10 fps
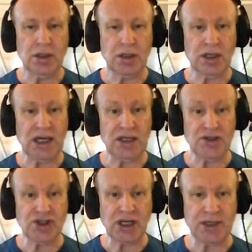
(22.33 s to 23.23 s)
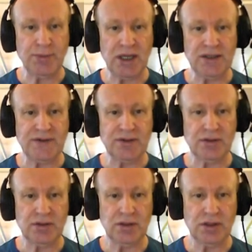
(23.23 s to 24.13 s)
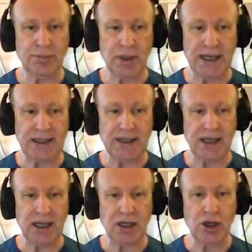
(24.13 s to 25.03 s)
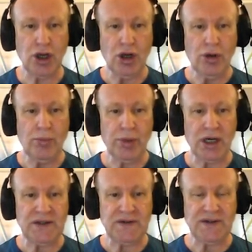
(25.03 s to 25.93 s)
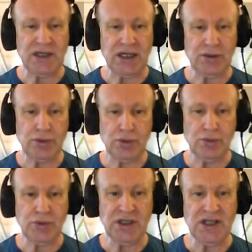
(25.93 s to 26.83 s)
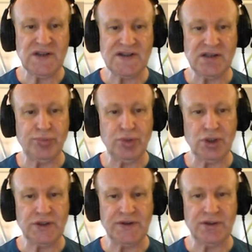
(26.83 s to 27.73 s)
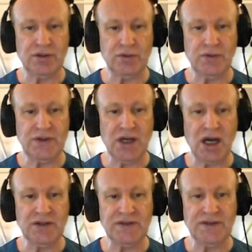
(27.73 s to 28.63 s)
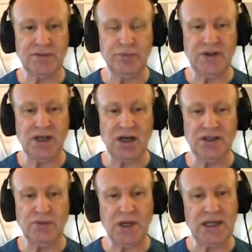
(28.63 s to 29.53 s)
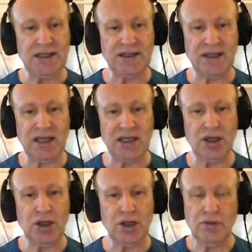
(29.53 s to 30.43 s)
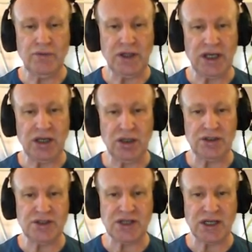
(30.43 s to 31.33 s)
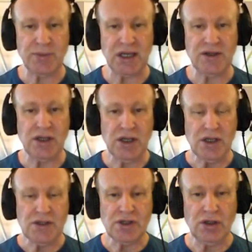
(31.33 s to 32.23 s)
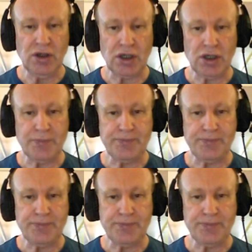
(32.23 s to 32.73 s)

can checkmate the black king, but we need a support. Without the white king, we cannot checkmate. So look,